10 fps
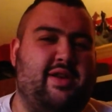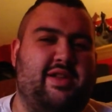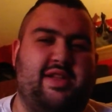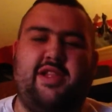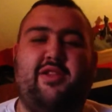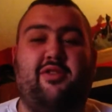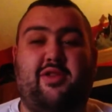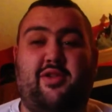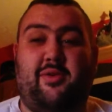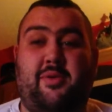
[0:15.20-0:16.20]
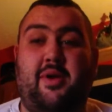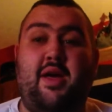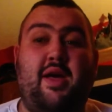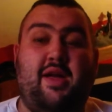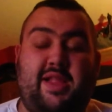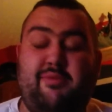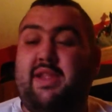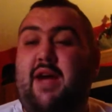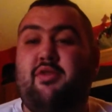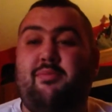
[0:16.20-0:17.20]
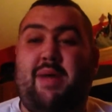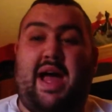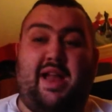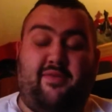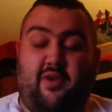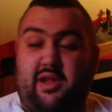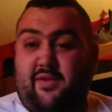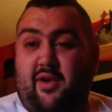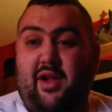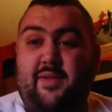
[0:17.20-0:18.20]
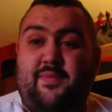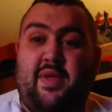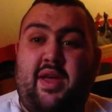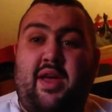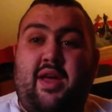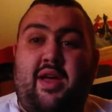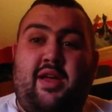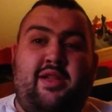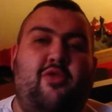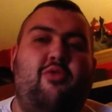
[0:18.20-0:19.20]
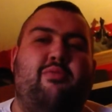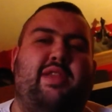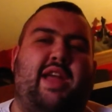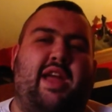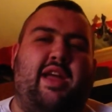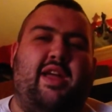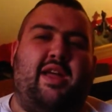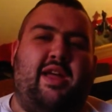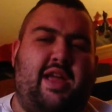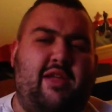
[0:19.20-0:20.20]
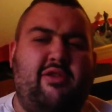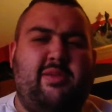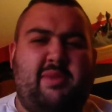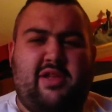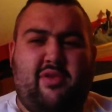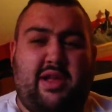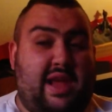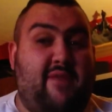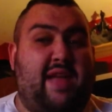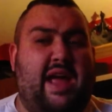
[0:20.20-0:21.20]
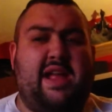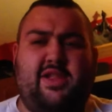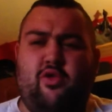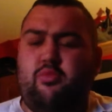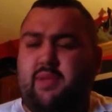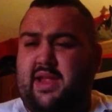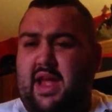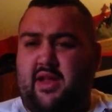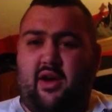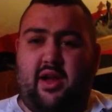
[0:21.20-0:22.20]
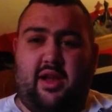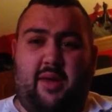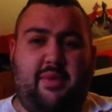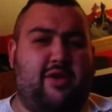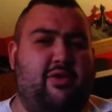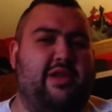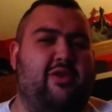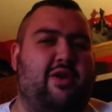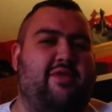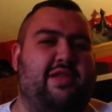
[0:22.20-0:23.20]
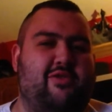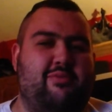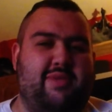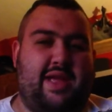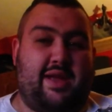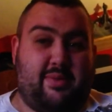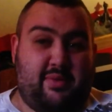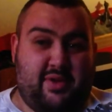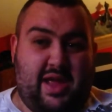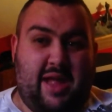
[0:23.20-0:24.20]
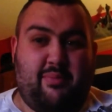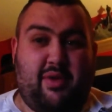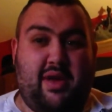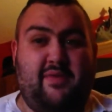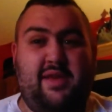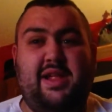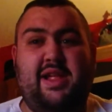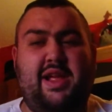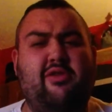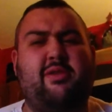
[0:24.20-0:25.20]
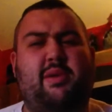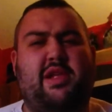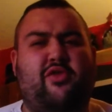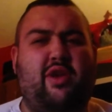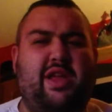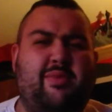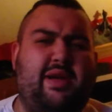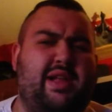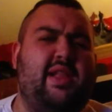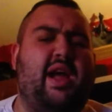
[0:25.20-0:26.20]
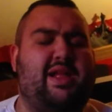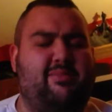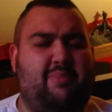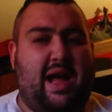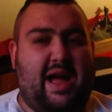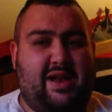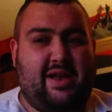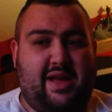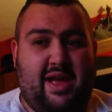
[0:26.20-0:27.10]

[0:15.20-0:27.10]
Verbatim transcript: they shouldn't have done. So we'll the bad. First of all, Doomsday. He looks a bit strange, if that is Doomsday at all. I'm not quite sure if it's Doomsday yet, but if it is, he looks a bit strange, but it's not as bad